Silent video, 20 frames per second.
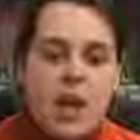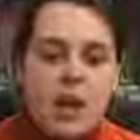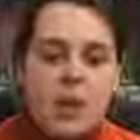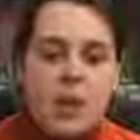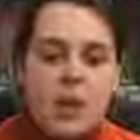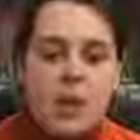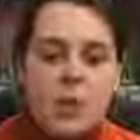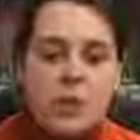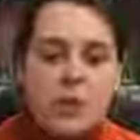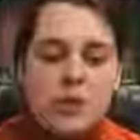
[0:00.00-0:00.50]

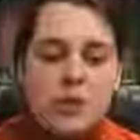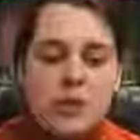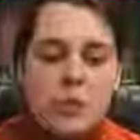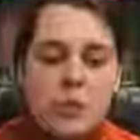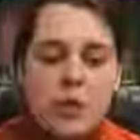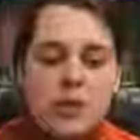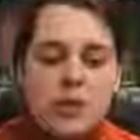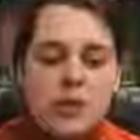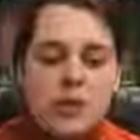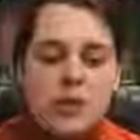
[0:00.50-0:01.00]
You would
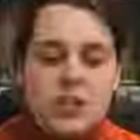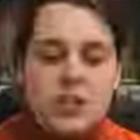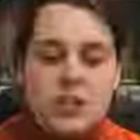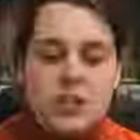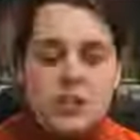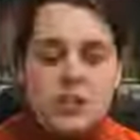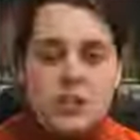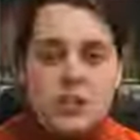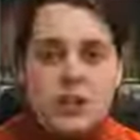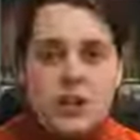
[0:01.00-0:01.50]
want to
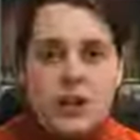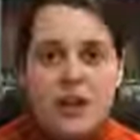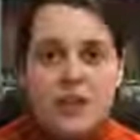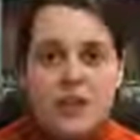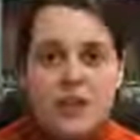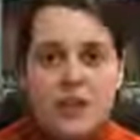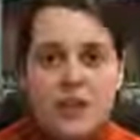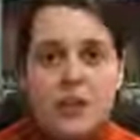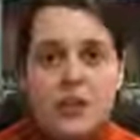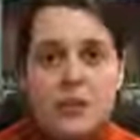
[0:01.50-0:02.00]
use a
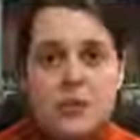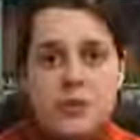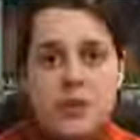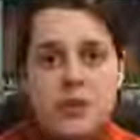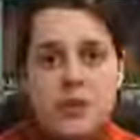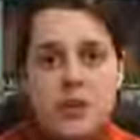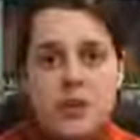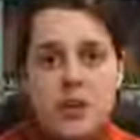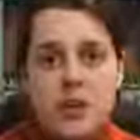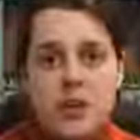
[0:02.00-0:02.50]
full dose of
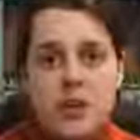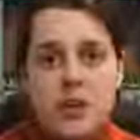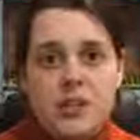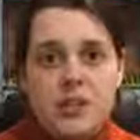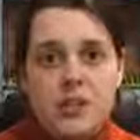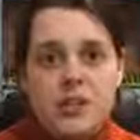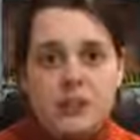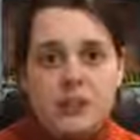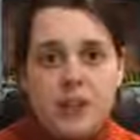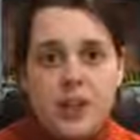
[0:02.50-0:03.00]

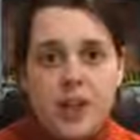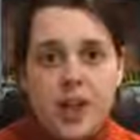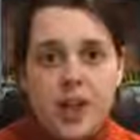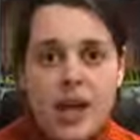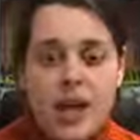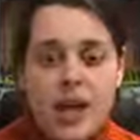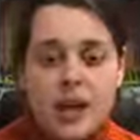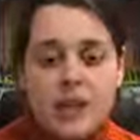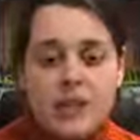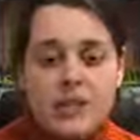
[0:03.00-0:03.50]
detergent
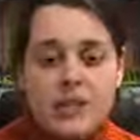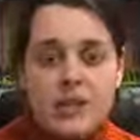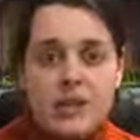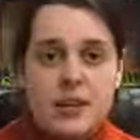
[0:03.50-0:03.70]
and